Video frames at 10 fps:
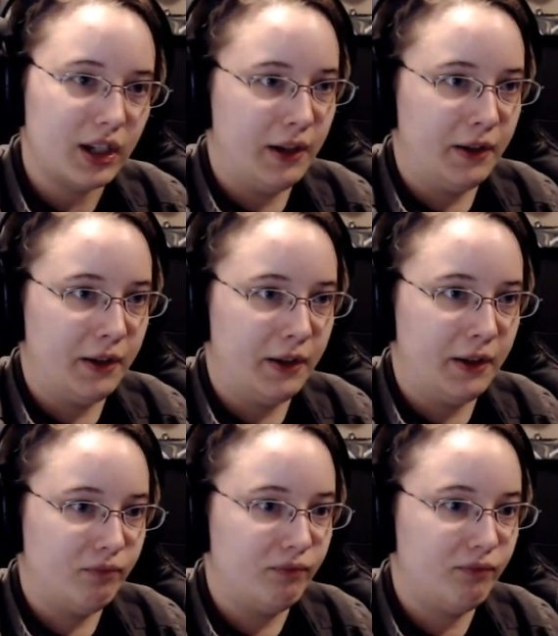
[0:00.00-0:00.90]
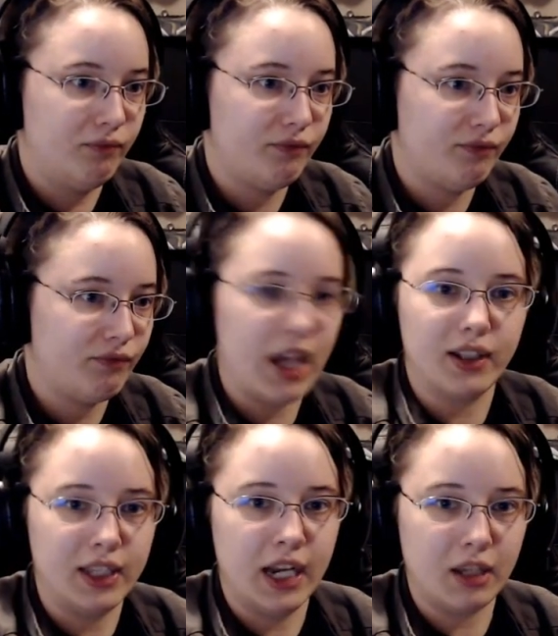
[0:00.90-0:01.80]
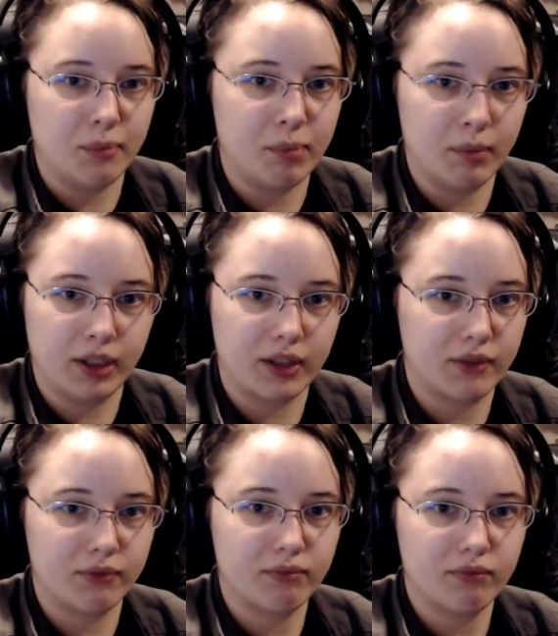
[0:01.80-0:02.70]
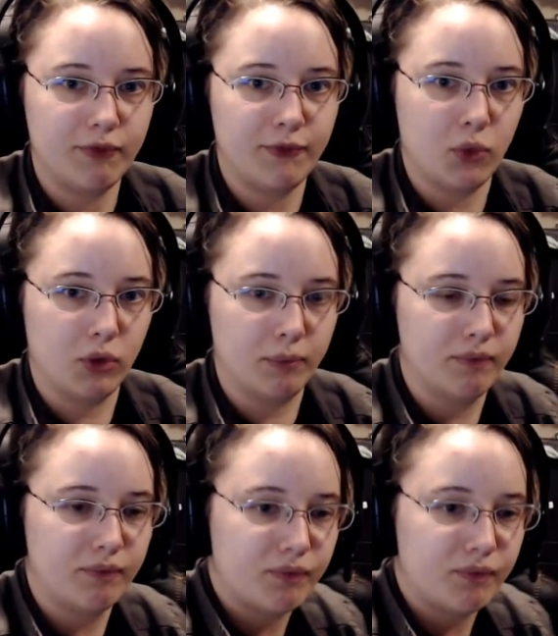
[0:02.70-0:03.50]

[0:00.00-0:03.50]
Yeah, in any public forum.